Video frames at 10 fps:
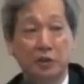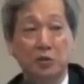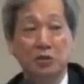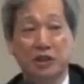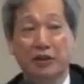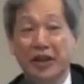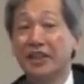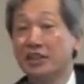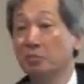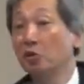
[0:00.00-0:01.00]
lose our
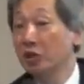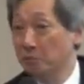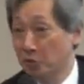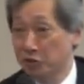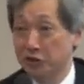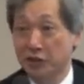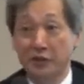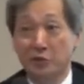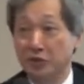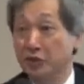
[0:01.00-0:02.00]
hegemonic
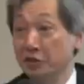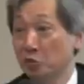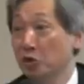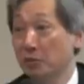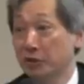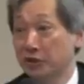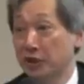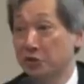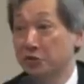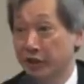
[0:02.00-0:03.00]
position, there's nothing wrong about
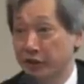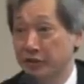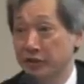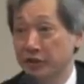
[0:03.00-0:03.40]
it, I should say.